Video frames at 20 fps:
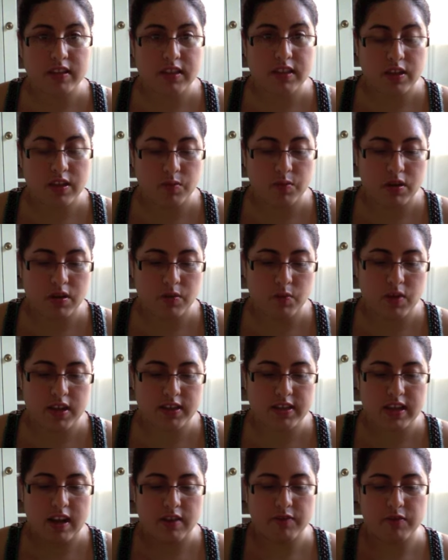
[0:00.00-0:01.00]
that you want to watch
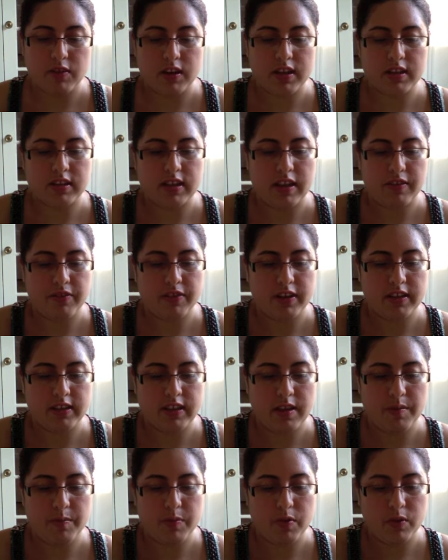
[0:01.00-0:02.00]
out for is, like, for
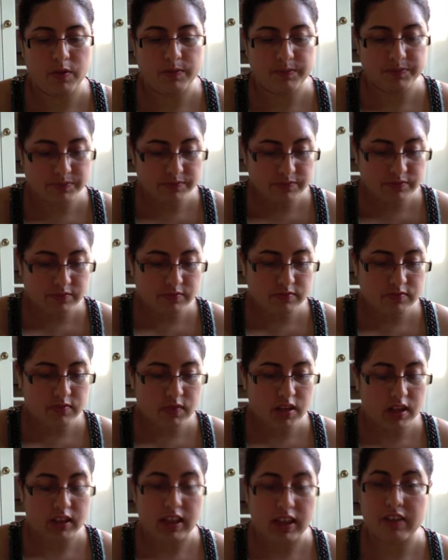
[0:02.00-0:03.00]
example,
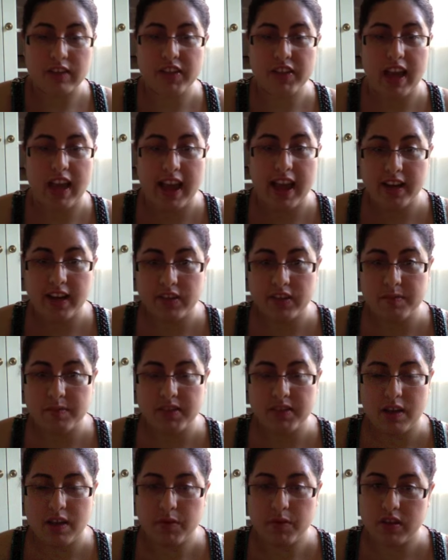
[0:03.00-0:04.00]
a lot of the eye
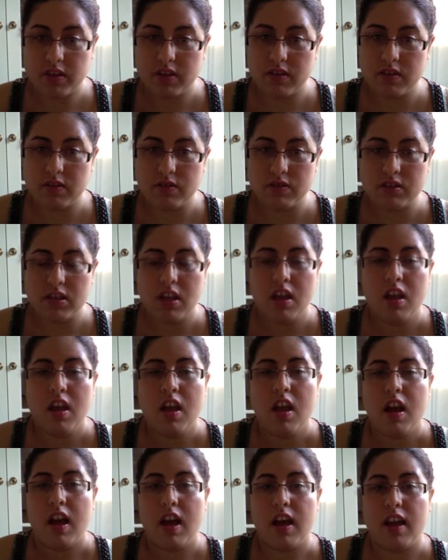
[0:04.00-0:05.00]
creams that we use
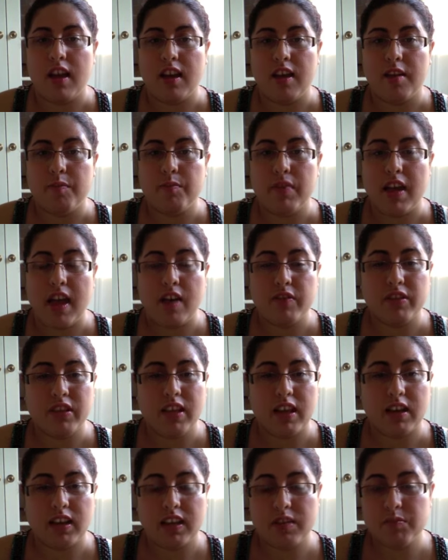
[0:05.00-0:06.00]
have a
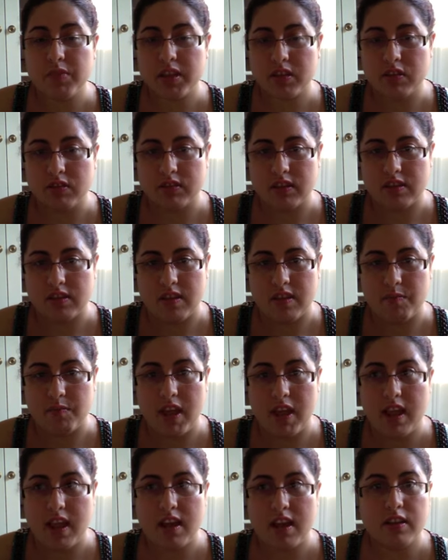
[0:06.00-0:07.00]
lot of chemicals in them,
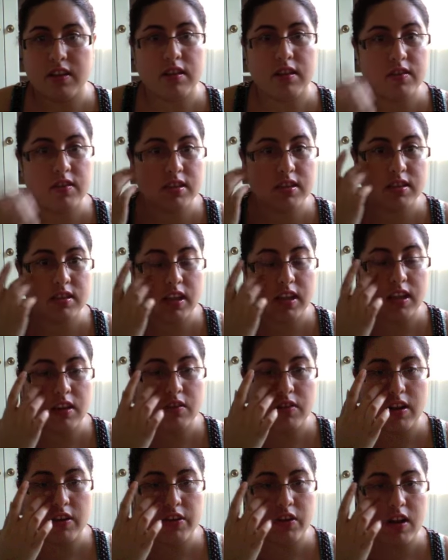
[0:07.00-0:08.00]
and the skin
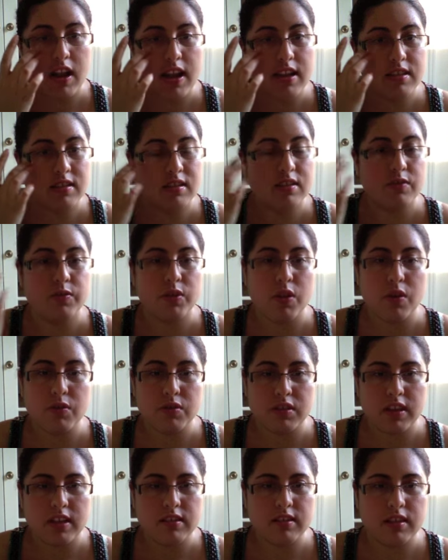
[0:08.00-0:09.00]
around your eyes is so
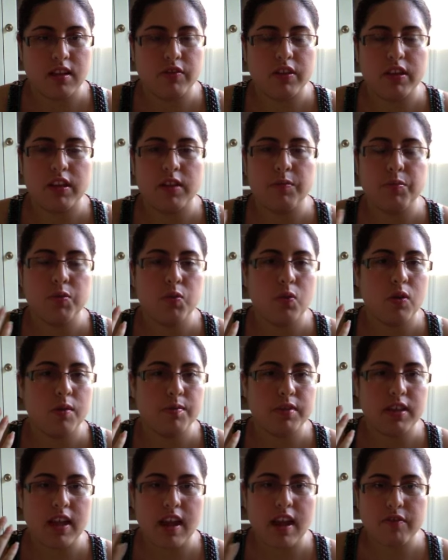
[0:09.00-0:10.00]
sensitive, it
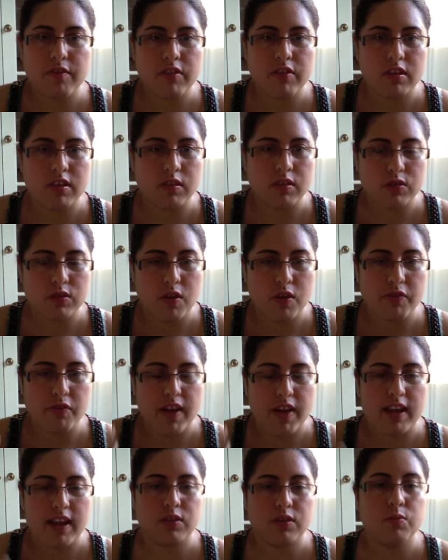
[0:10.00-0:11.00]
absorbs everything so
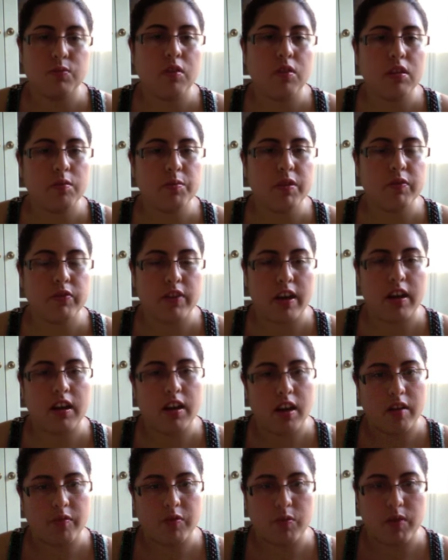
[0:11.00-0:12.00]
fast. You want to be very
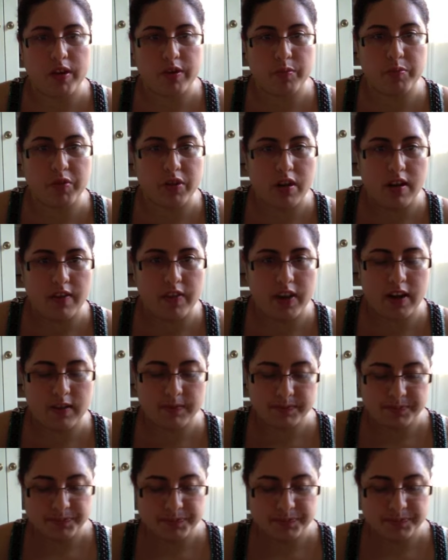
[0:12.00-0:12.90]
careful what you put on there.